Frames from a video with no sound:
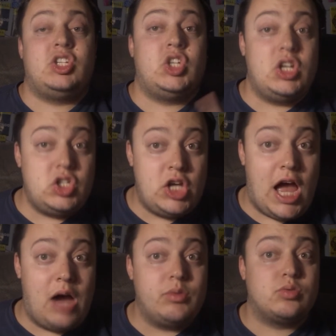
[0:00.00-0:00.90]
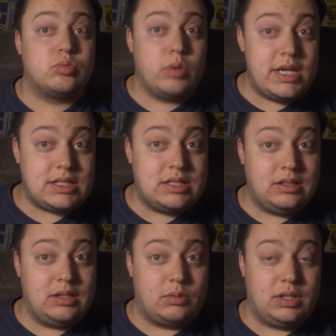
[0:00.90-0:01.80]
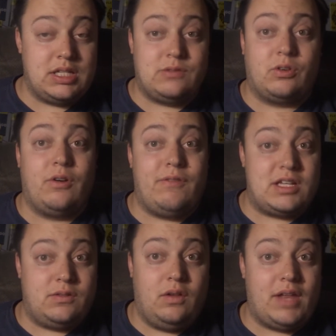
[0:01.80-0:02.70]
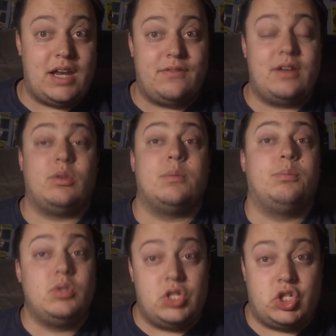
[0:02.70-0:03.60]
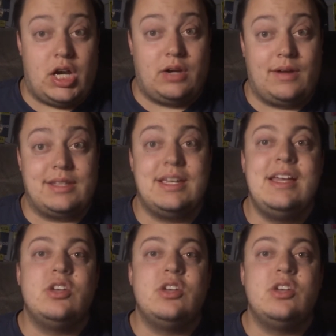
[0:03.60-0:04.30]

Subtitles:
Chinchou was recently released for a Festival of Light event with a boosted shiny rate.